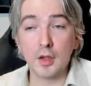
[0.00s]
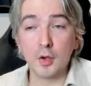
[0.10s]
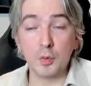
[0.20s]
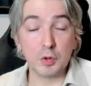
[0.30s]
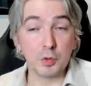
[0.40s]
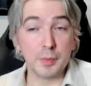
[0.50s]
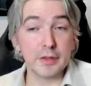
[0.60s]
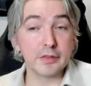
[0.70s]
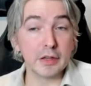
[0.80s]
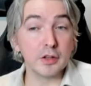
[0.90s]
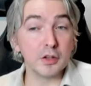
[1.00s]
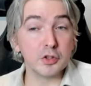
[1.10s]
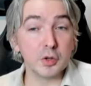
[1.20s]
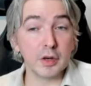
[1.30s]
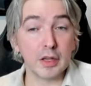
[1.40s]
which will be a single
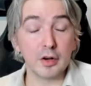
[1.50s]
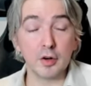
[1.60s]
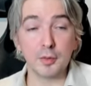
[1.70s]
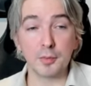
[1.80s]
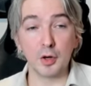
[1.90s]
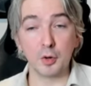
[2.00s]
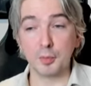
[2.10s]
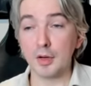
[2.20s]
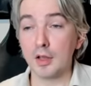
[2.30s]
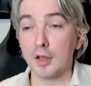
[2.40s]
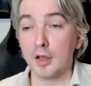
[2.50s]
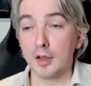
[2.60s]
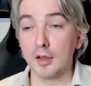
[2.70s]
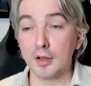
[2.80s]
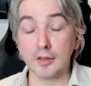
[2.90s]
adjudicator. Note,
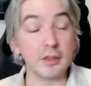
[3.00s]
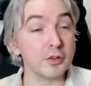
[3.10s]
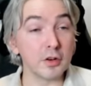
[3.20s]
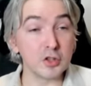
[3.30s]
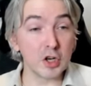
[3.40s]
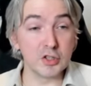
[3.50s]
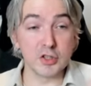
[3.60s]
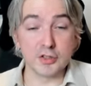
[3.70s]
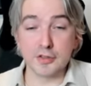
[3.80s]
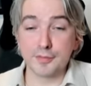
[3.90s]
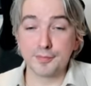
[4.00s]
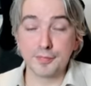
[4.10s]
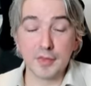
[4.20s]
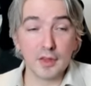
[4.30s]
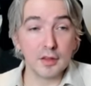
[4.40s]
these aren't judges.
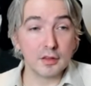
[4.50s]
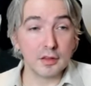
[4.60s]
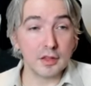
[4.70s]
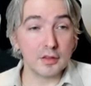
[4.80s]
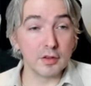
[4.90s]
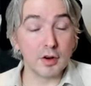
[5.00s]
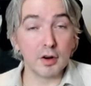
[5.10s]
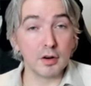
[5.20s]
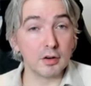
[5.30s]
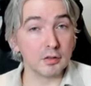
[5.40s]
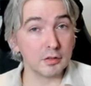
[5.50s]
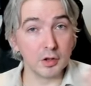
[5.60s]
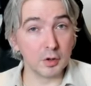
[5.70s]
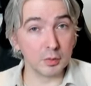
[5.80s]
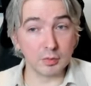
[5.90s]
These are, you
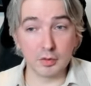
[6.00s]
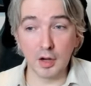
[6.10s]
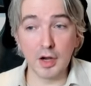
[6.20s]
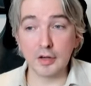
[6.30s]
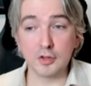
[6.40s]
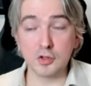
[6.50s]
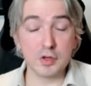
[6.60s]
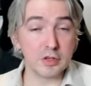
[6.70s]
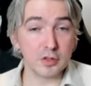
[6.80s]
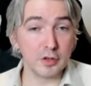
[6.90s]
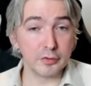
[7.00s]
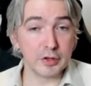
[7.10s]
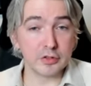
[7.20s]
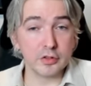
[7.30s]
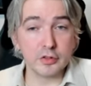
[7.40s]
know, not judicial
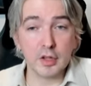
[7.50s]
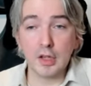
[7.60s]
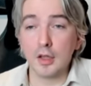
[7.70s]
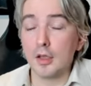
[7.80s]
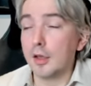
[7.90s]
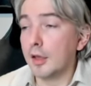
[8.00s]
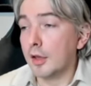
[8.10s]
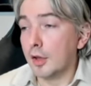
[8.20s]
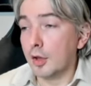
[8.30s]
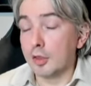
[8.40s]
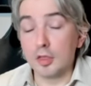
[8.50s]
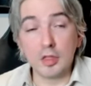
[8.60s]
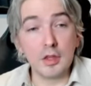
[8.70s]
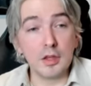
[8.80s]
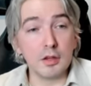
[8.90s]
officials.
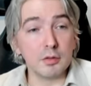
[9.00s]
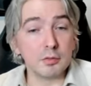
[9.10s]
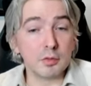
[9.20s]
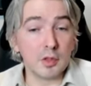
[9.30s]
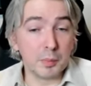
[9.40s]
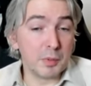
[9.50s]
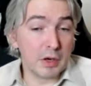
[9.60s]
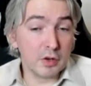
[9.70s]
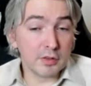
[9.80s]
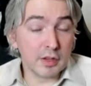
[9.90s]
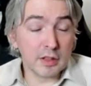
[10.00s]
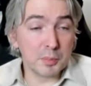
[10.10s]
The the it looks like the